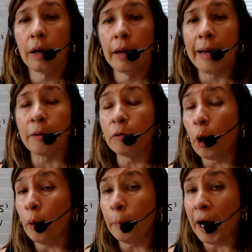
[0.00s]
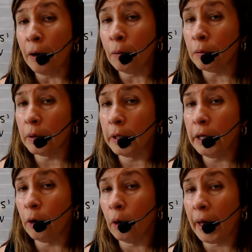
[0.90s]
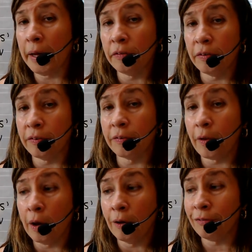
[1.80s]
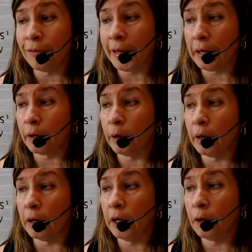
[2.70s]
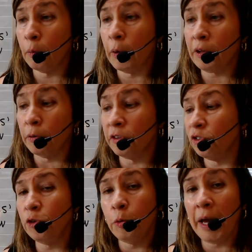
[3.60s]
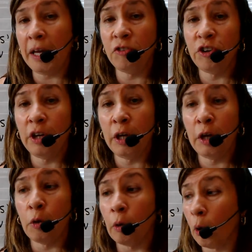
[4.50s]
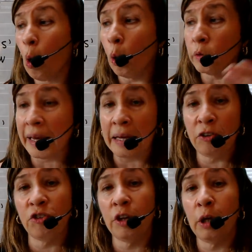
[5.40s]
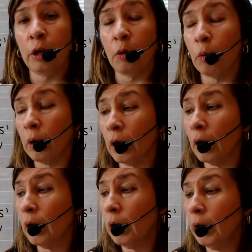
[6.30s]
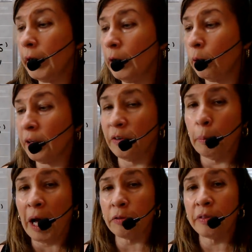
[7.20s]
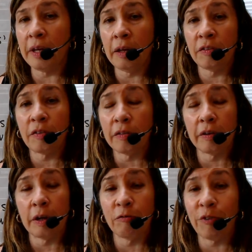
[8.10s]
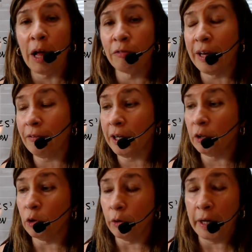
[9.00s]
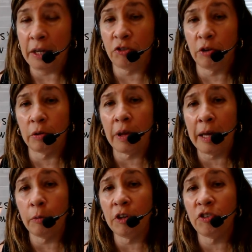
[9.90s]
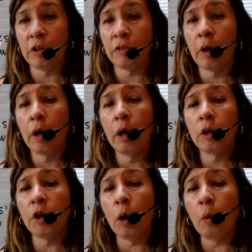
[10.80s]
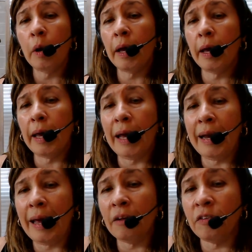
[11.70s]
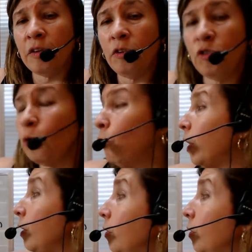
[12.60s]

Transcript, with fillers: I don't know about, you know, all kinds of stuff like, uh, you know, whether it's new agey or old agey or you know, it's about this. Does it involve having to learn ancient languages? No, it has to do with